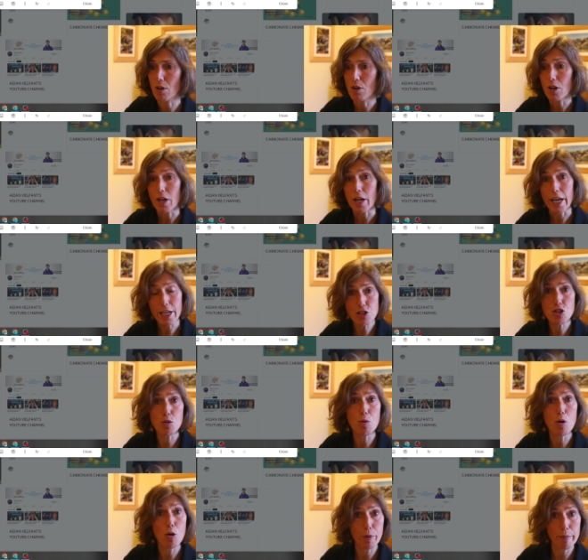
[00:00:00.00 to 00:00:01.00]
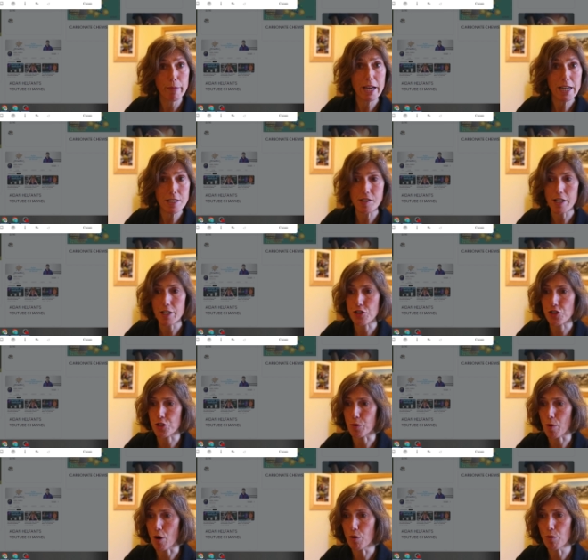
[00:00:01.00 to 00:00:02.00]
H2O remains
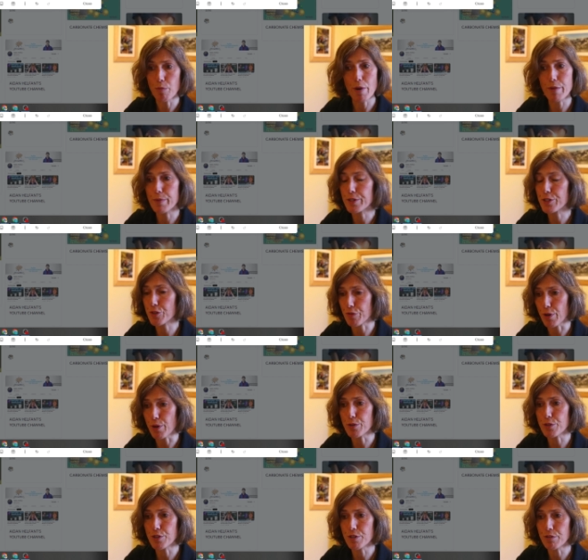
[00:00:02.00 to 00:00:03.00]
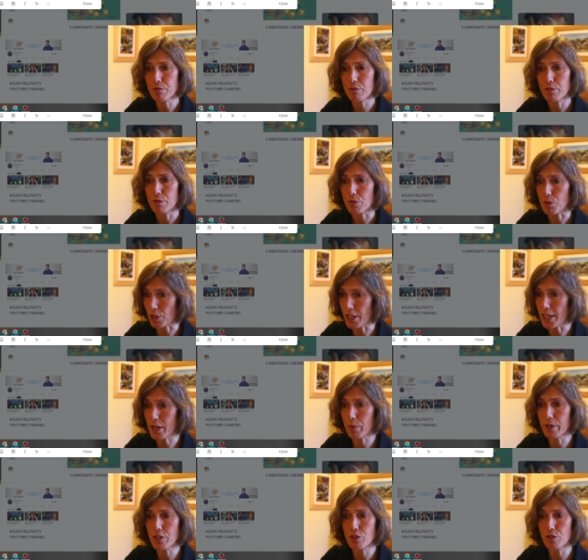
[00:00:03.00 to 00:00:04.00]
H2O, whether it's frozen or
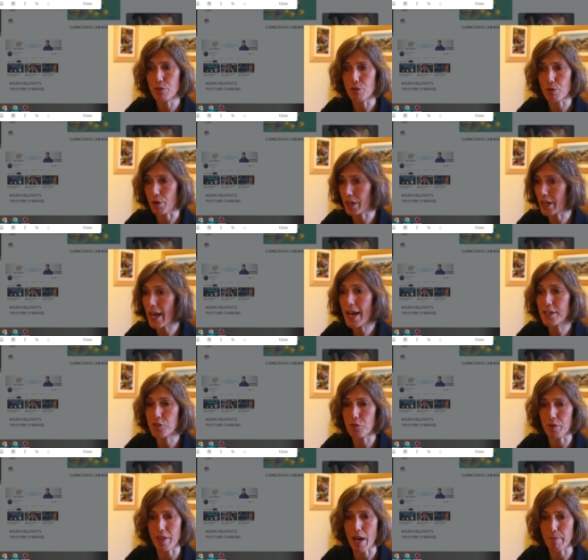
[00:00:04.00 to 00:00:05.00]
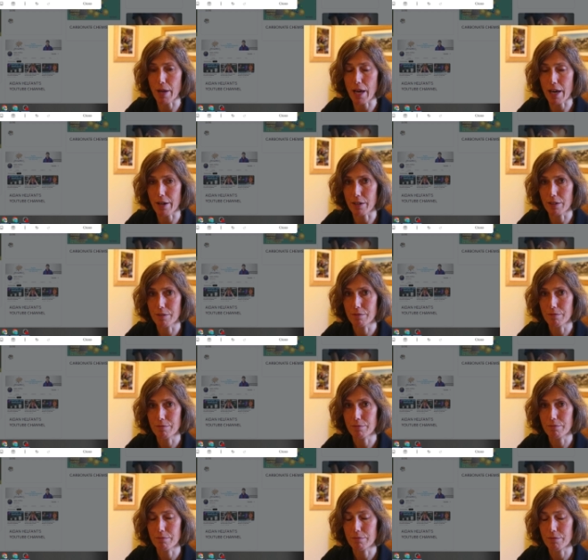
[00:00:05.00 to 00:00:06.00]
liquid or a gas for that matter.
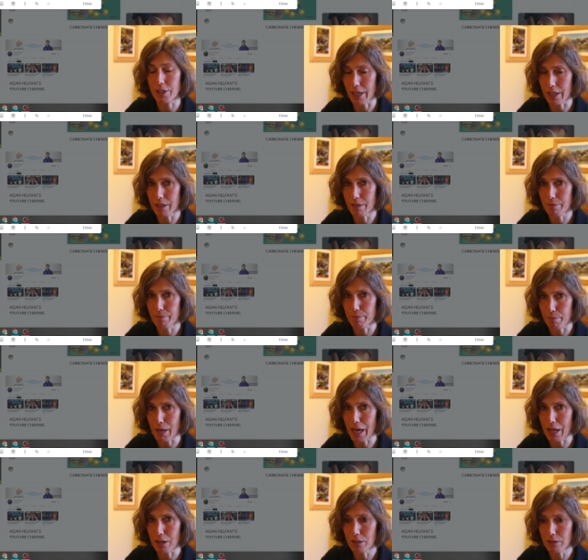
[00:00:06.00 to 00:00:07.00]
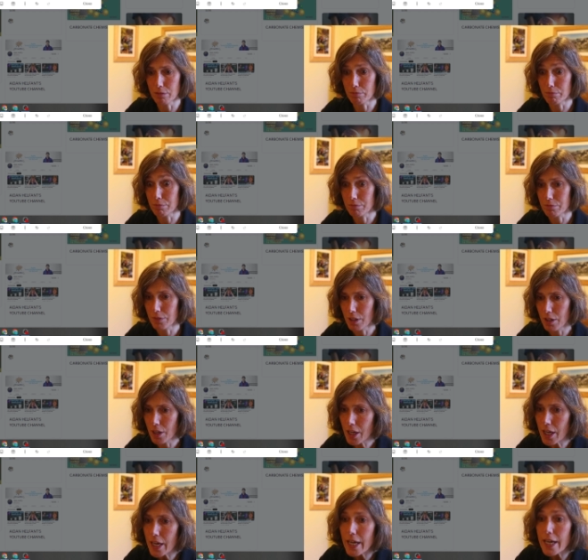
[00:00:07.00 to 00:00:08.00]
Get it? Matter?
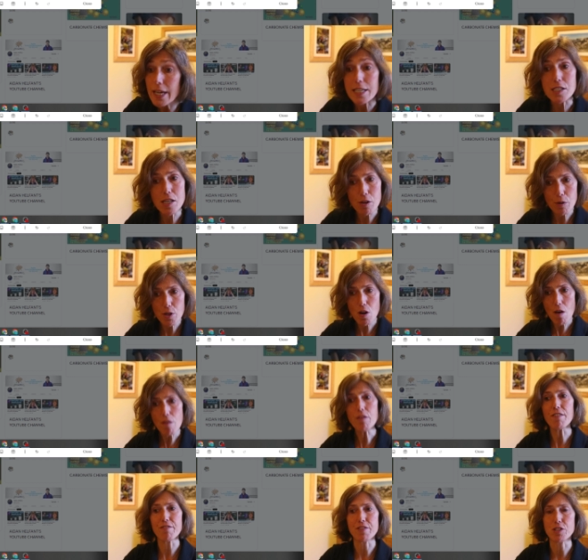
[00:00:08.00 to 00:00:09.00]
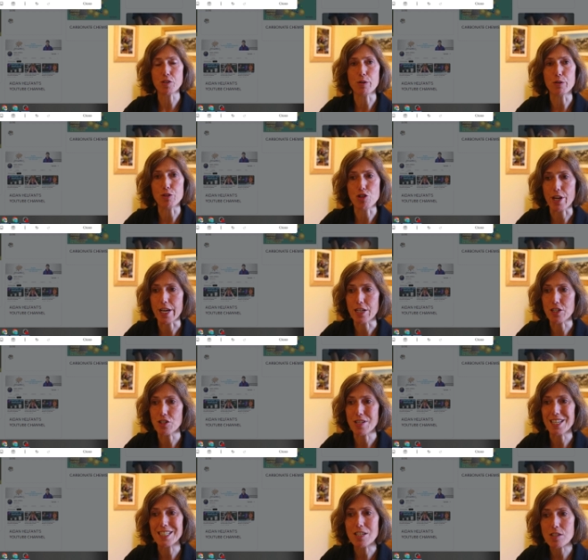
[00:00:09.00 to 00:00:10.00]
Is there another physical change
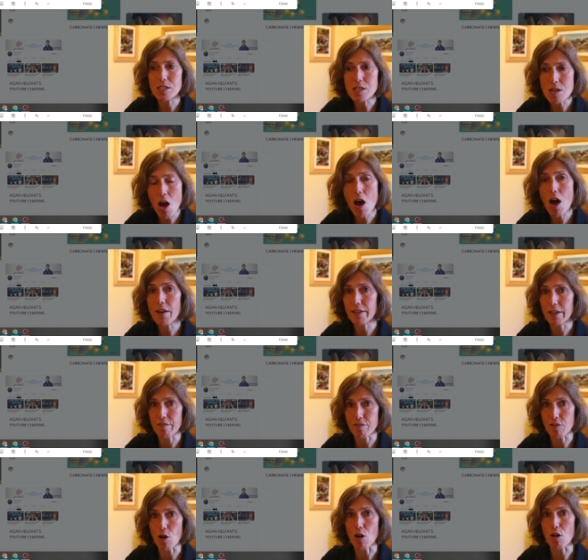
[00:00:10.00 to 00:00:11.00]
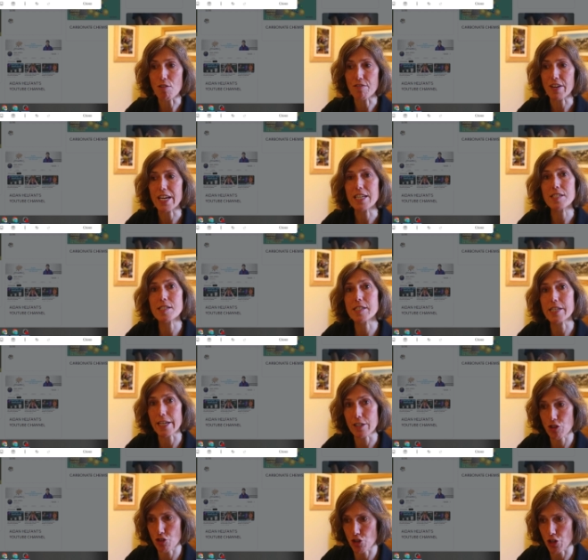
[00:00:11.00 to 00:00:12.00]
that does not involve a
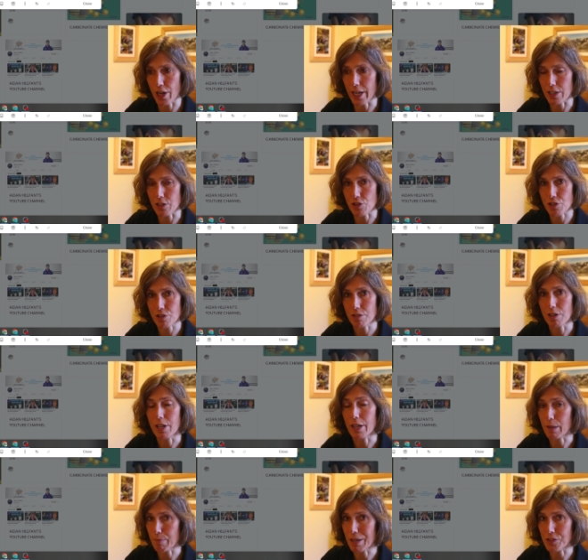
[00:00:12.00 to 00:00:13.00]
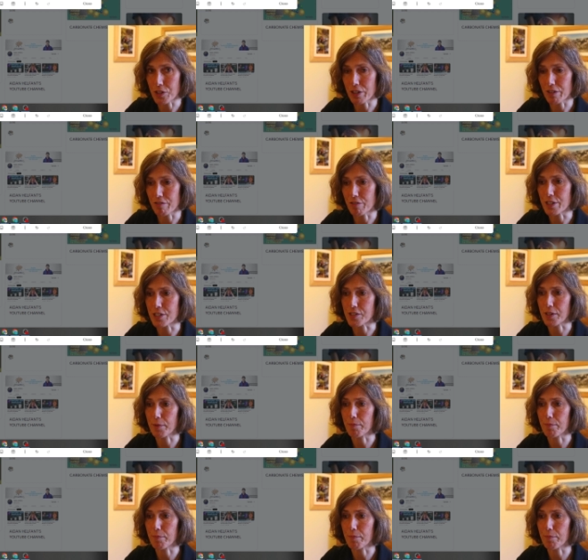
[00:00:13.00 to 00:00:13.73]
state change, like melting and freezing?